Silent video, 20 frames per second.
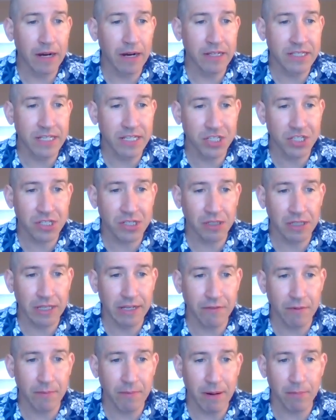
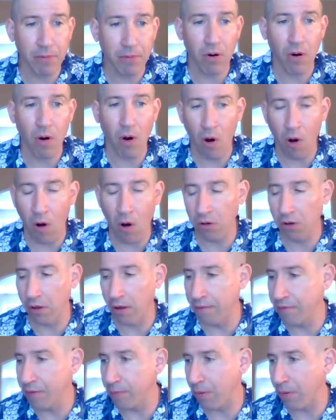Additionally, remember, all
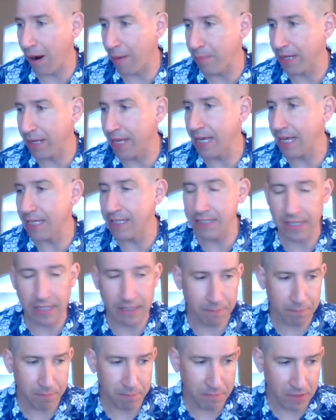of the
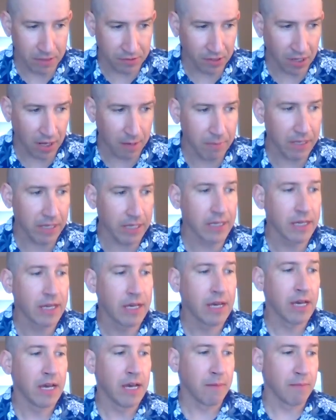propaganda is coming
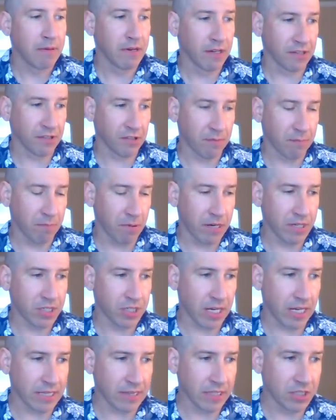because the
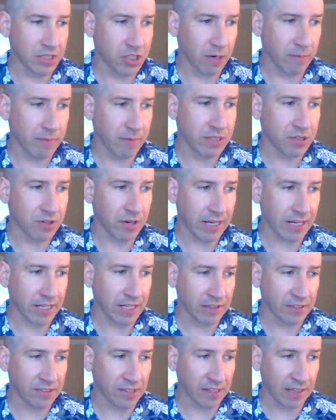British cut the German
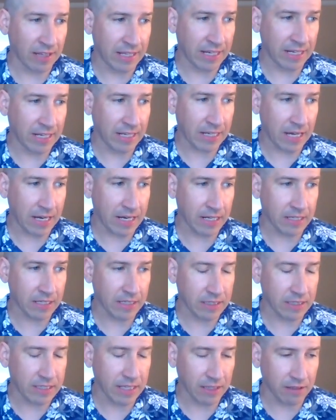transatlantic
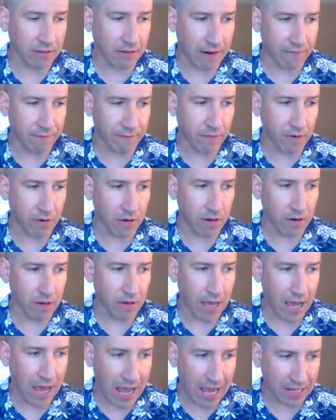telegraph
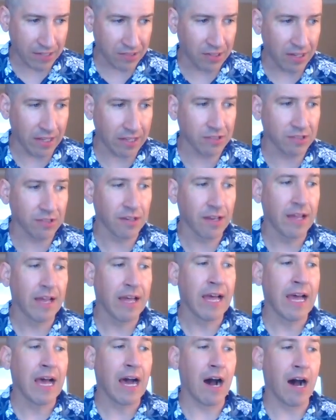access.
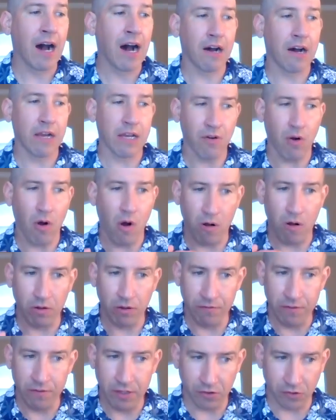And all
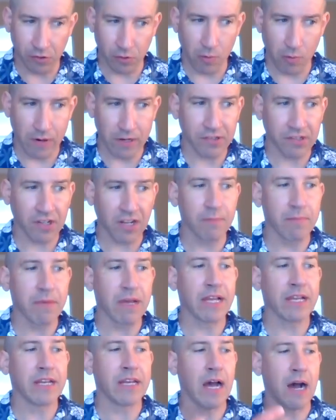of these stories come
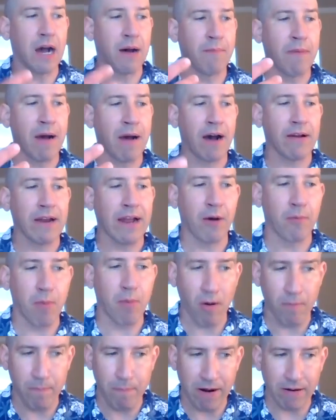in about how
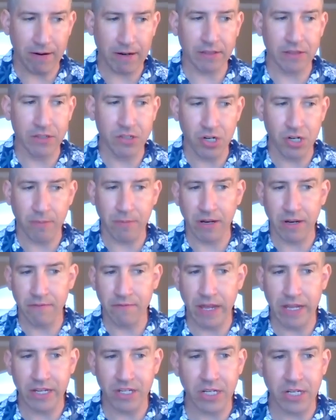barbaric the German
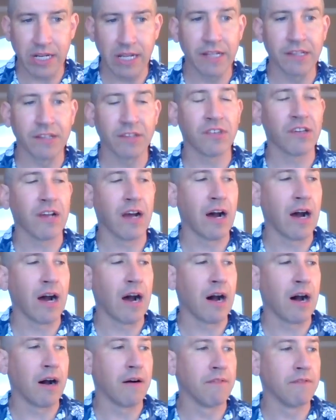invasion is
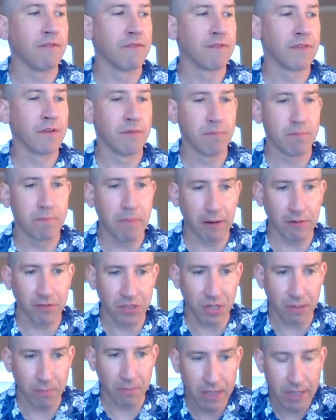of
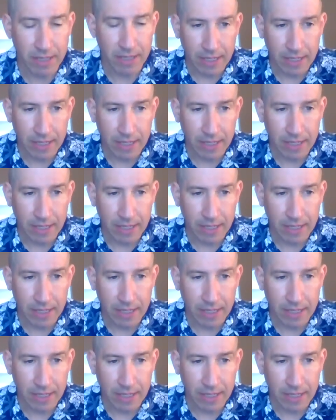Belgium.